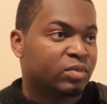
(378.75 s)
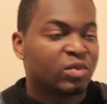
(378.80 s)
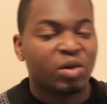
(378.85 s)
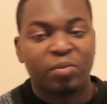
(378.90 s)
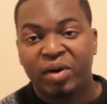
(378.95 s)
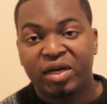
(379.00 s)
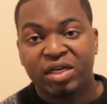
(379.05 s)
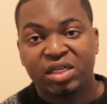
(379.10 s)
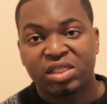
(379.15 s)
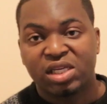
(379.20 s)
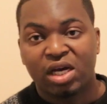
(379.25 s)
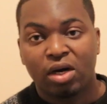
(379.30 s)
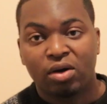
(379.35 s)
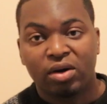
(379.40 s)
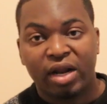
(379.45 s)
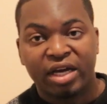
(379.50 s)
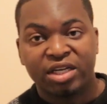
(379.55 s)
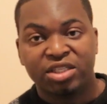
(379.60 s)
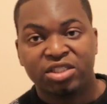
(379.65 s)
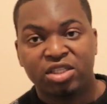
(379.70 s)
major scale
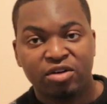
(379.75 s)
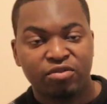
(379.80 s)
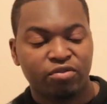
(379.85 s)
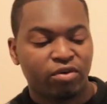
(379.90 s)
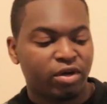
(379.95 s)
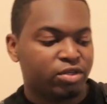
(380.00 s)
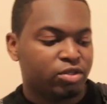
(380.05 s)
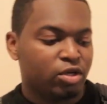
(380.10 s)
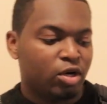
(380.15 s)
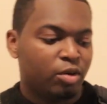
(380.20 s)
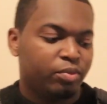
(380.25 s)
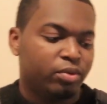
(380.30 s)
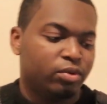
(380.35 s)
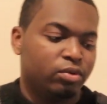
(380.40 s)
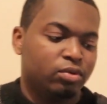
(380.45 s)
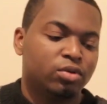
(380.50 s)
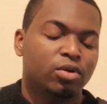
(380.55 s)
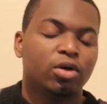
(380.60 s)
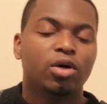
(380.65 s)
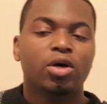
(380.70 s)
like G, for example.
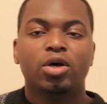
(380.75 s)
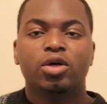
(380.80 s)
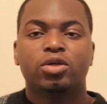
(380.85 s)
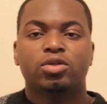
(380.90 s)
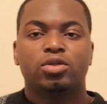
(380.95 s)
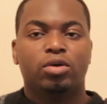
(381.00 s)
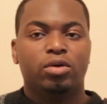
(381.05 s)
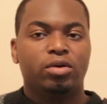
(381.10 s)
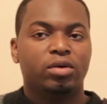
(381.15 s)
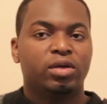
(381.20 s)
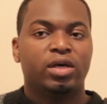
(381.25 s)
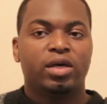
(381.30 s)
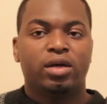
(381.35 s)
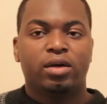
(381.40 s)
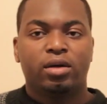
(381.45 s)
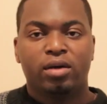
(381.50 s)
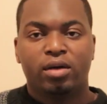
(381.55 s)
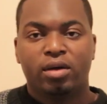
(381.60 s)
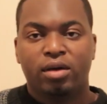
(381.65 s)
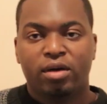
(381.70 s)
So
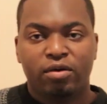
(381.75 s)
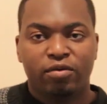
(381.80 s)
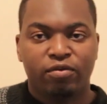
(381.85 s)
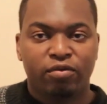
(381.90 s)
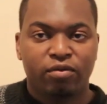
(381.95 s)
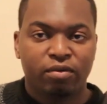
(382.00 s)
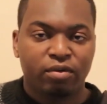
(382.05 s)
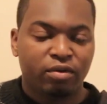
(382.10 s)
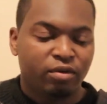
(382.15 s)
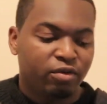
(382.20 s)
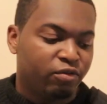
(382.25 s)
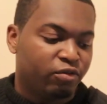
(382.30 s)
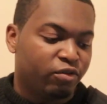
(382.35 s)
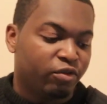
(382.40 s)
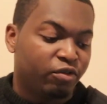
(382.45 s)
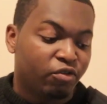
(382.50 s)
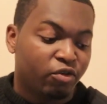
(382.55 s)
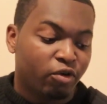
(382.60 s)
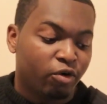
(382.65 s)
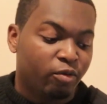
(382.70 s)
if
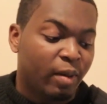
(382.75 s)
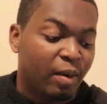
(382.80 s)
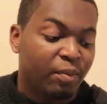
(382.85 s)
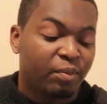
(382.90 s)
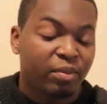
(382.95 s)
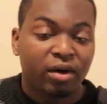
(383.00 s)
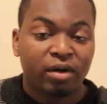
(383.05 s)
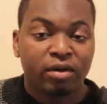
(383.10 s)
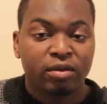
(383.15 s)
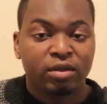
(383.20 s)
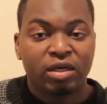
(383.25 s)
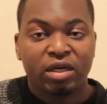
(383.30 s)
you can remember,